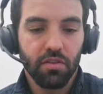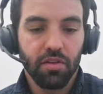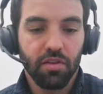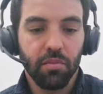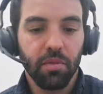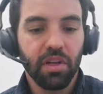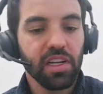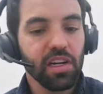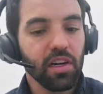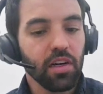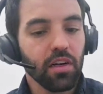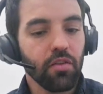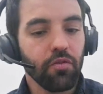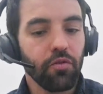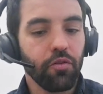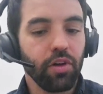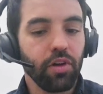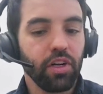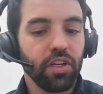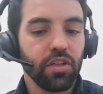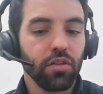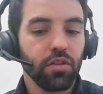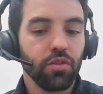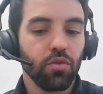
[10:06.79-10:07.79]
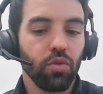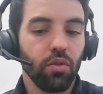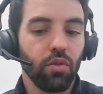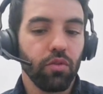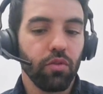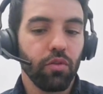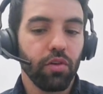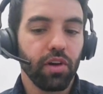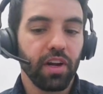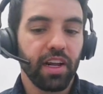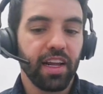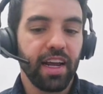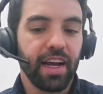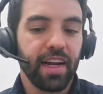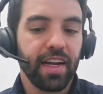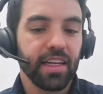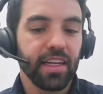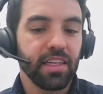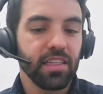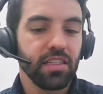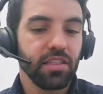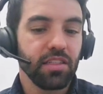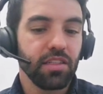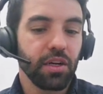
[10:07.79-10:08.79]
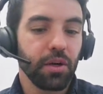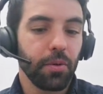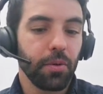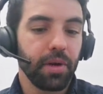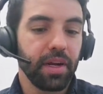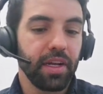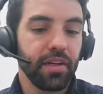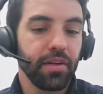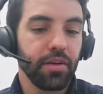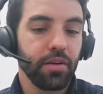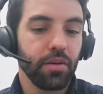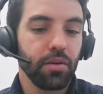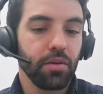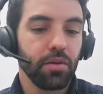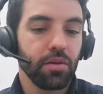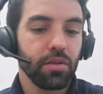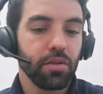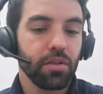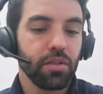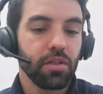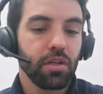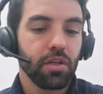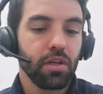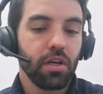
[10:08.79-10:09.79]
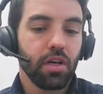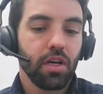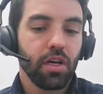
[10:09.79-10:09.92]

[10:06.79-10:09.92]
familiar configuration tool for the KNX integrators,